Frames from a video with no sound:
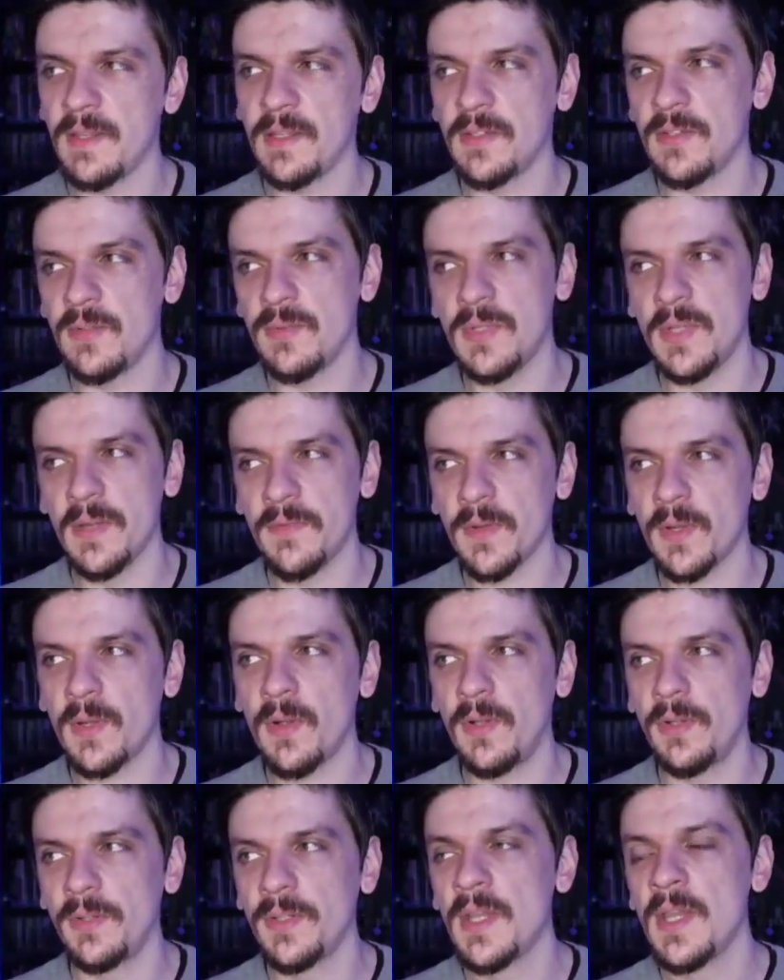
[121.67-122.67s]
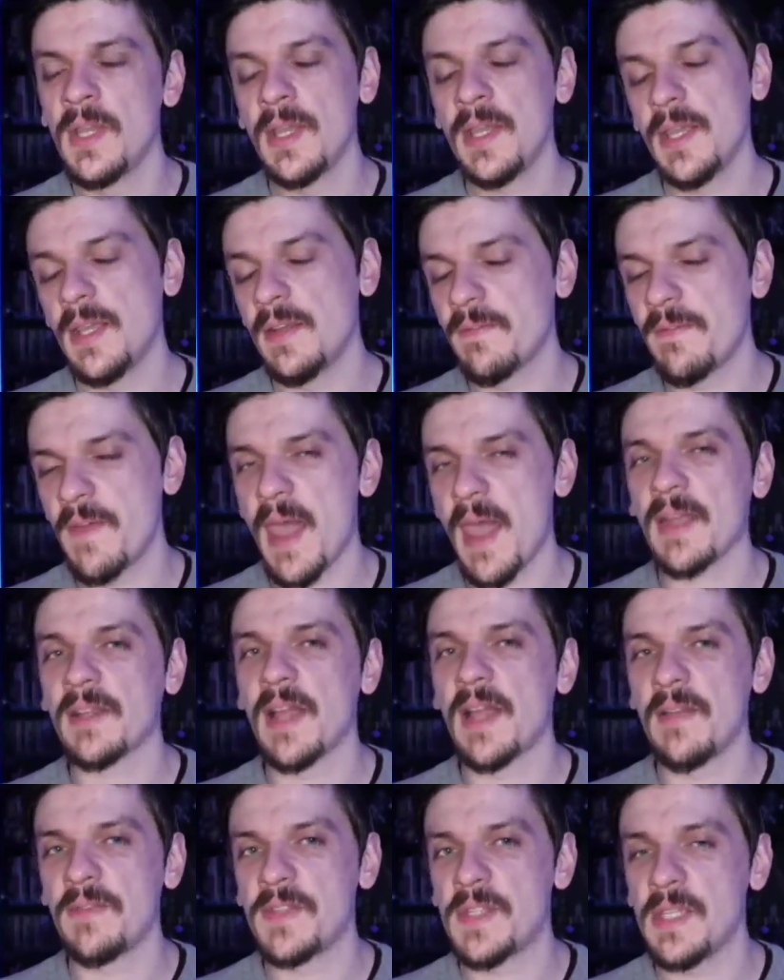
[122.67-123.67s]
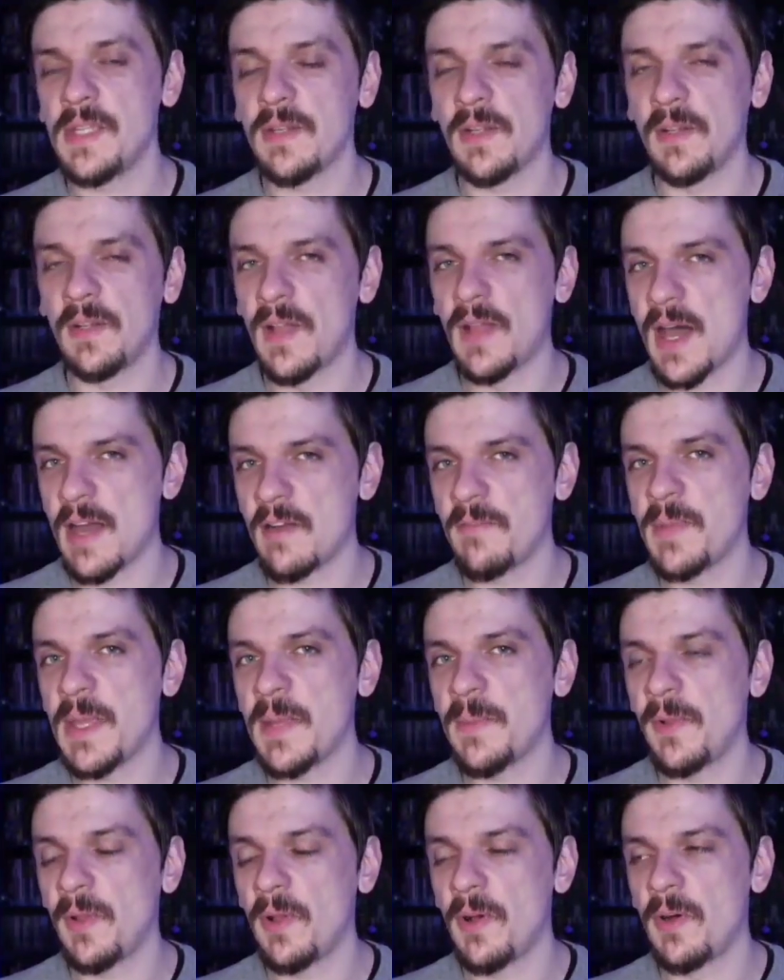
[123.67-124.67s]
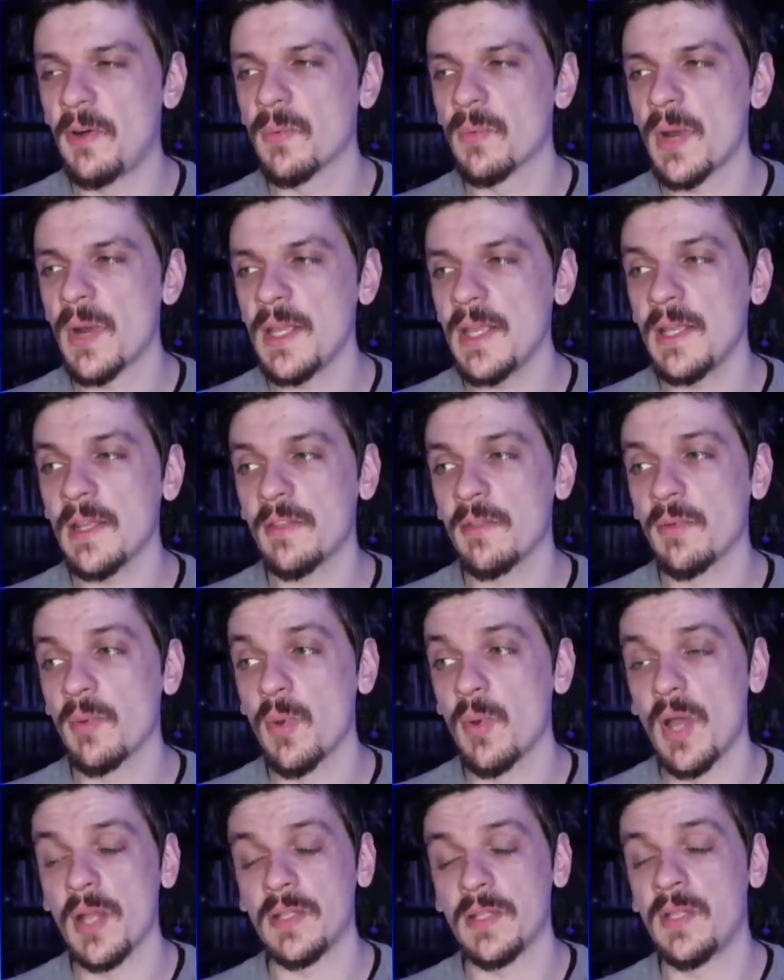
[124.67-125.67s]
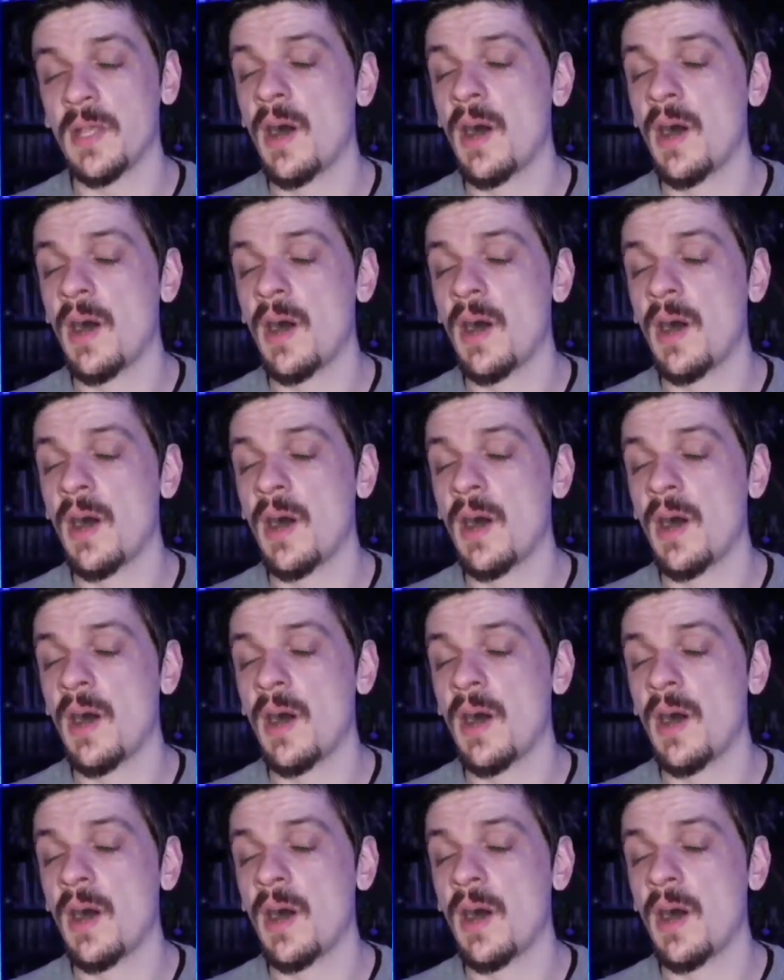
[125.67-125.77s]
too difficult. In fact, I've seen a lot of people already get through a